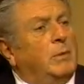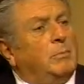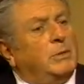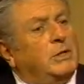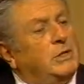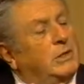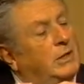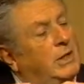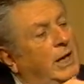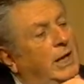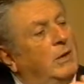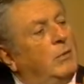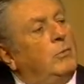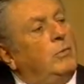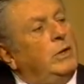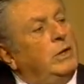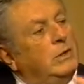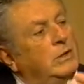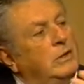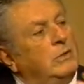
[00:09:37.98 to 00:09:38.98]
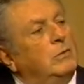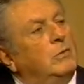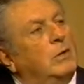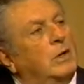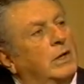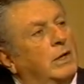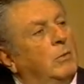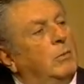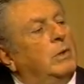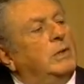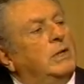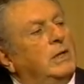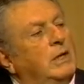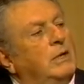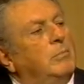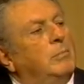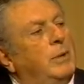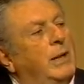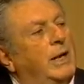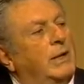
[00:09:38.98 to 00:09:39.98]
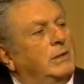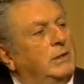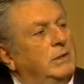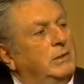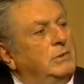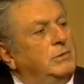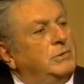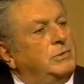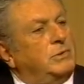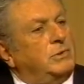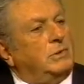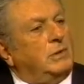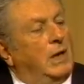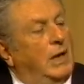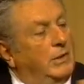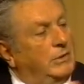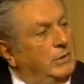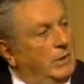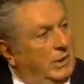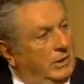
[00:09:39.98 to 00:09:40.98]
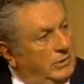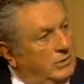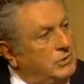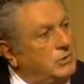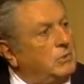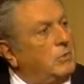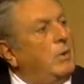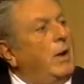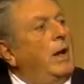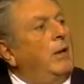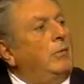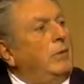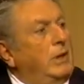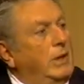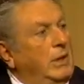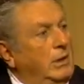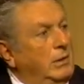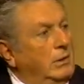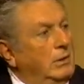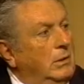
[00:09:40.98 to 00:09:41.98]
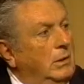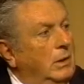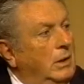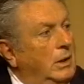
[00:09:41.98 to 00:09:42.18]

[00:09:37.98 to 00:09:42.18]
But you got to really look at what the impact is on the surrounding